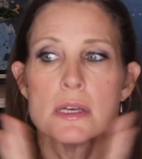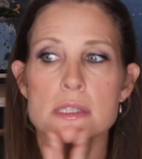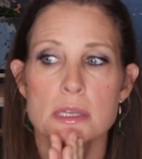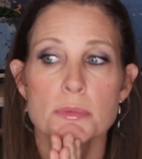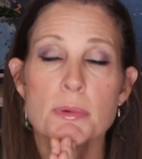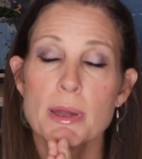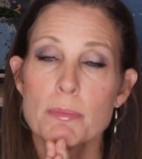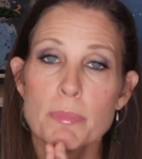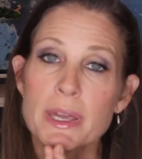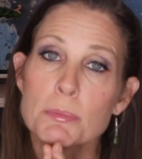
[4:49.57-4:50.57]
Some of
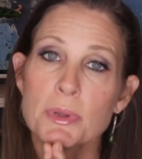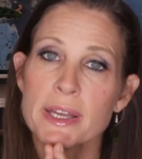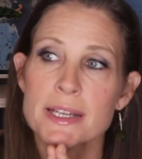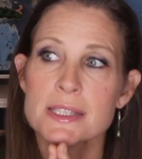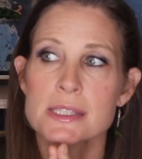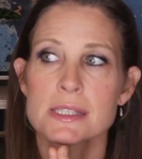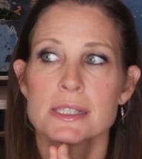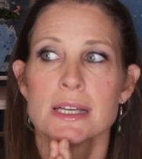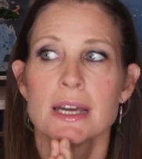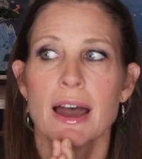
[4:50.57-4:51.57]
my big plants,
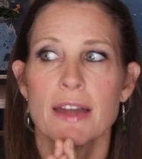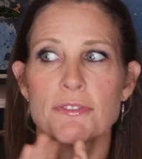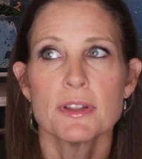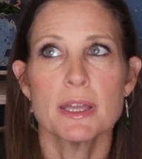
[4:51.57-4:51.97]
I feel